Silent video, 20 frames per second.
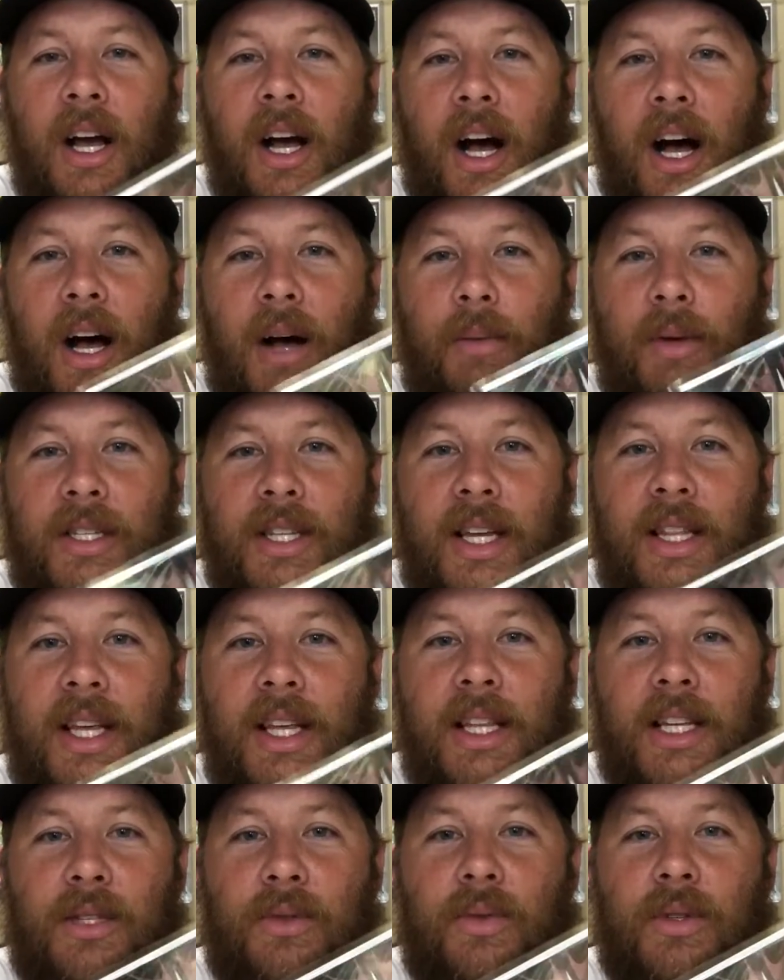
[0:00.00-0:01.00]
Because I
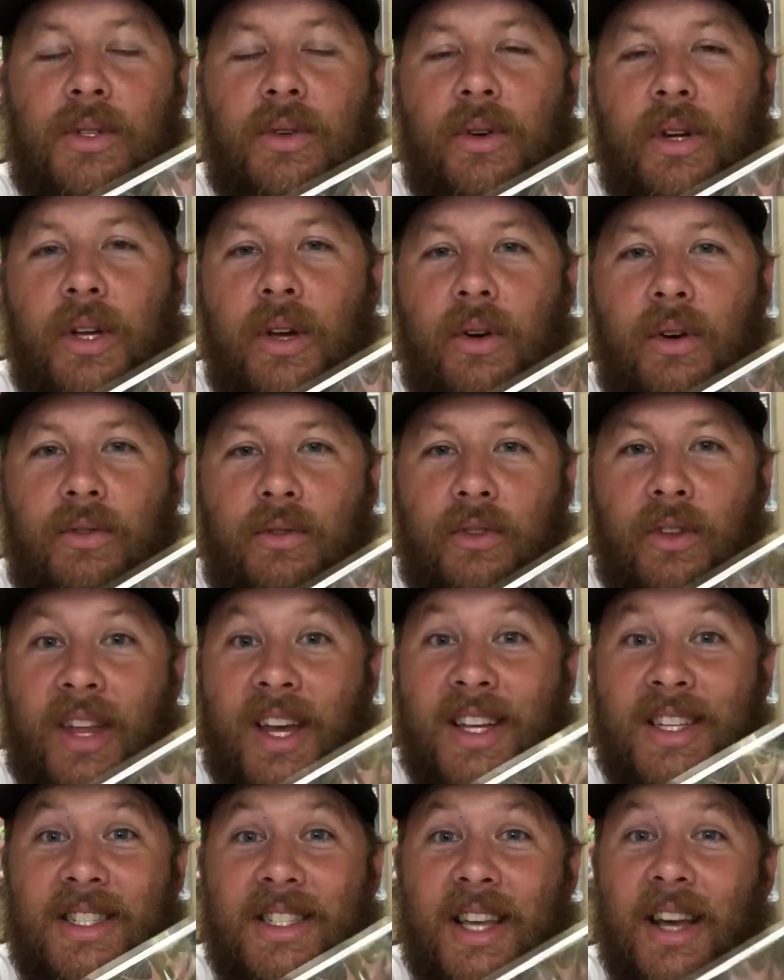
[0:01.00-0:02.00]
think this one's already going for
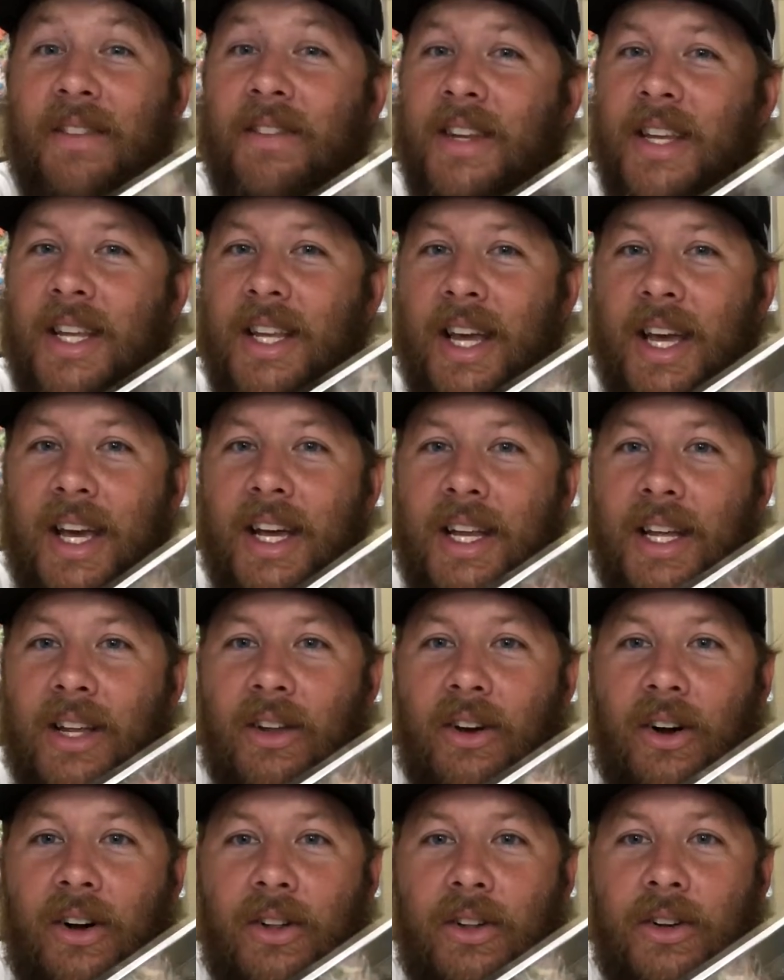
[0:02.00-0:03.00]
like $70 to
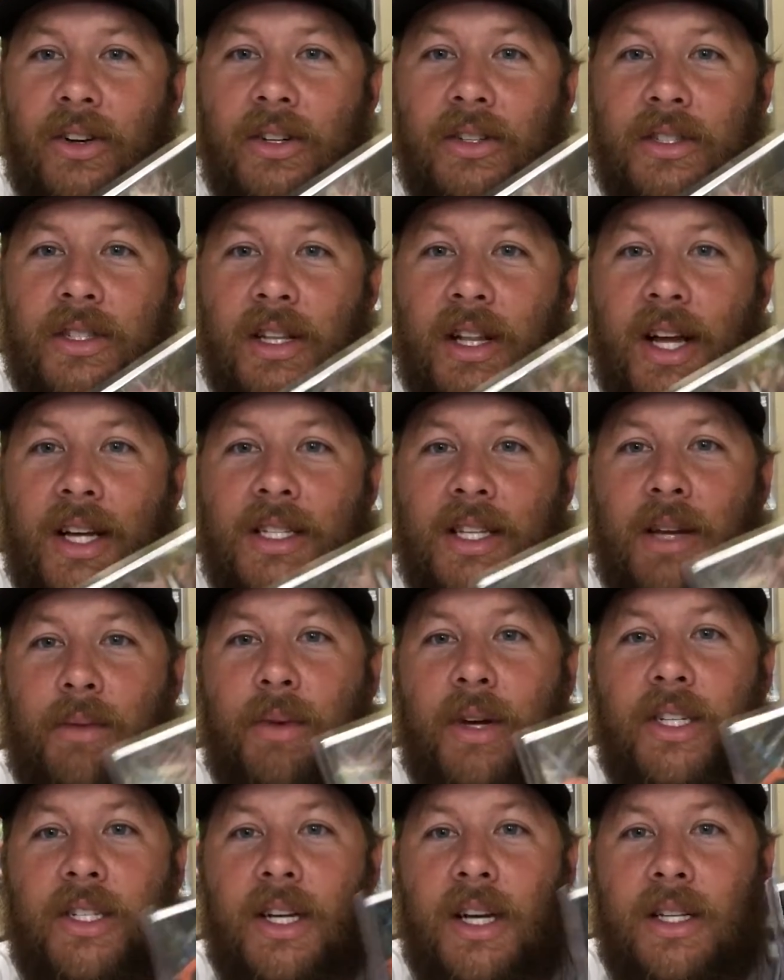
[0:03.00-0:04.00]
$80 the last
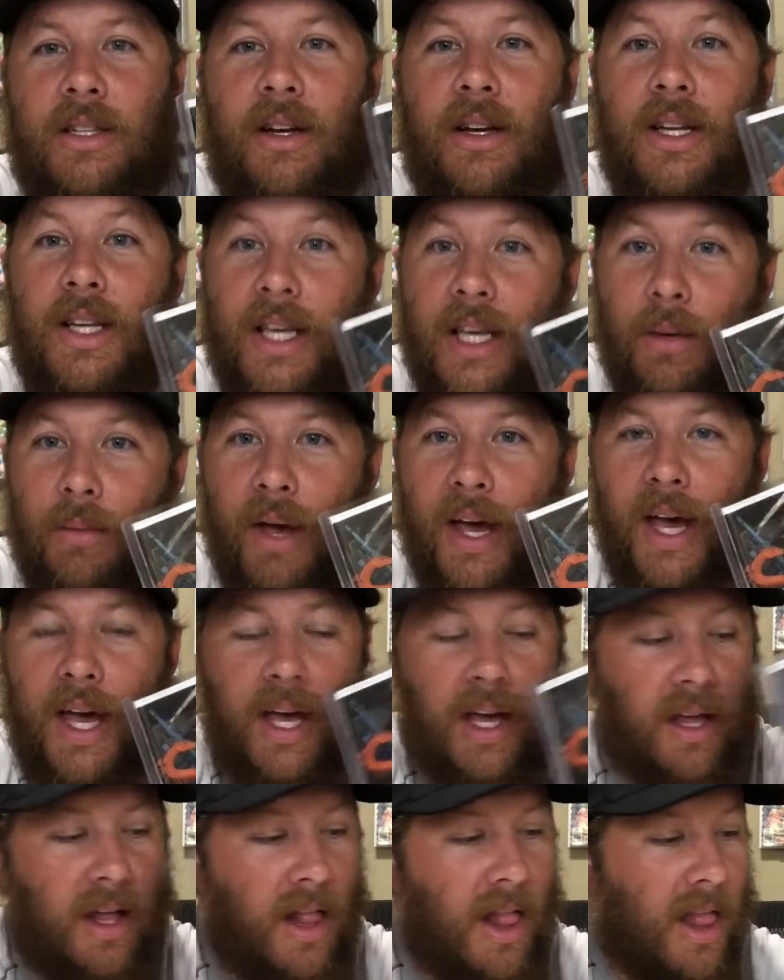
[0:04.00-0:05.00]
time I checked on eBay.